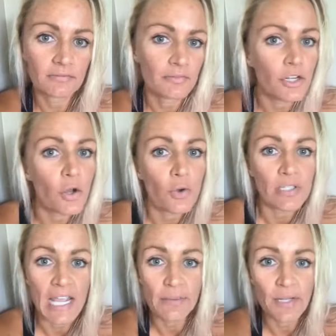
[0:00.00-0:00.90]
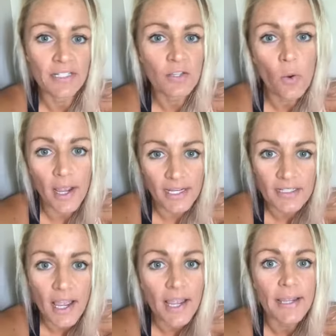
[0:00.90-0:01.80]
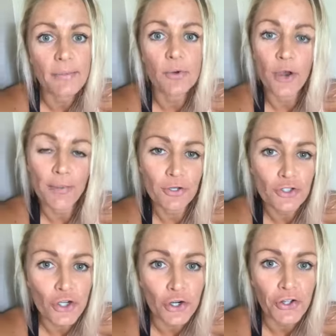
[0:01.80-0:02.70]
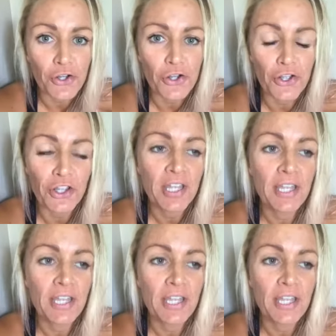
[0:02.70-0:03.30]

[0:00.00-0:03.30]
10 minutes of quiet time, grab your journal.